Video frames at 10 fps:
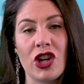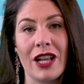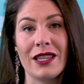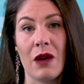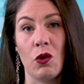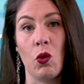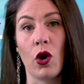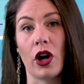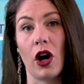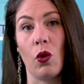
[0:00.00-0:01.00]
chance and we'll
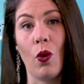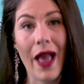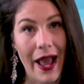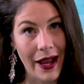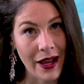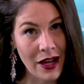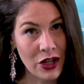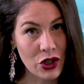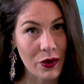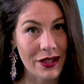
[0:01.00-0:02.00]
work our way
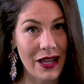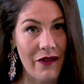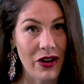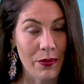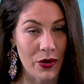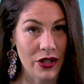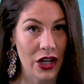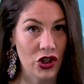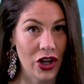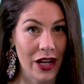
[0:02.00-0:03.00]
to a
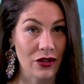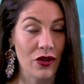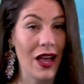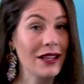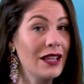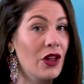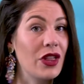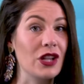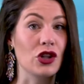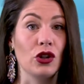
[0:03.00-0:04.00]
70% chance. So that's how
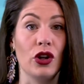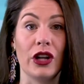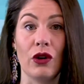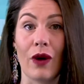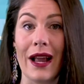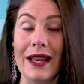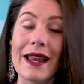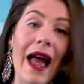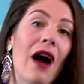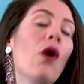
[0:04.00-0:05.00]
things are looking right
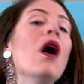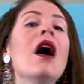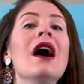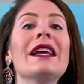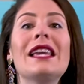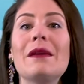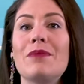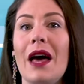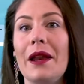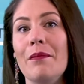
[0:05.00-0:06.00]
now
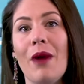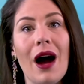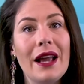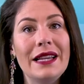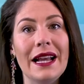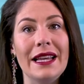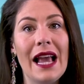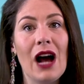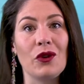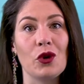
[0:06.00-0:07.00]
keep that in mind.
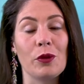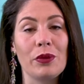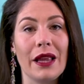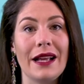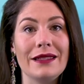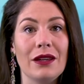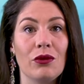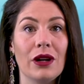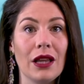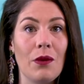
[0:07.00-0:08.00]
Any outdoor plans, you
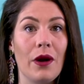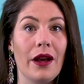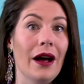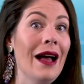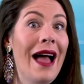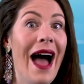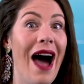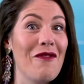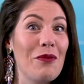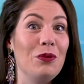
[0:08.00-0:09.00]
really want to
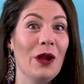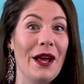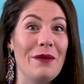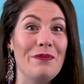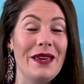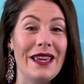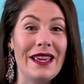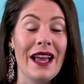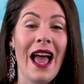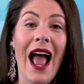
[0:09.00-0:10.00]
have a plan
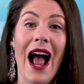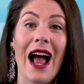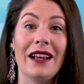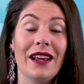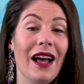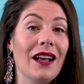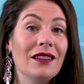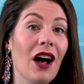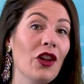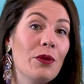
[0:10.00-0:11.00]
B. And
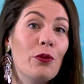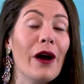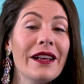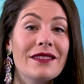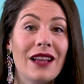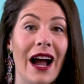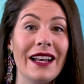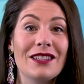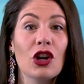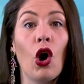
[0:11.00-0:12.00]
uh, on the bright
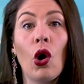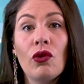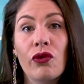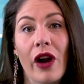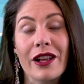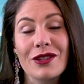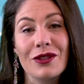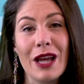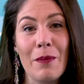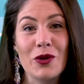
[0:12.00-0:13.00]
side, it's a cold front,
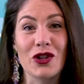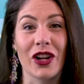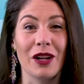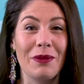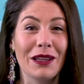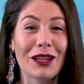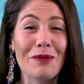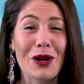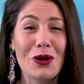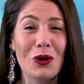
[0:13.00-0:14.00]
so temperatures are going to be a little
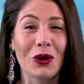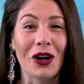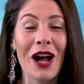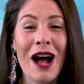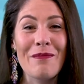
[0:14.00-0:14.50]
bit cooler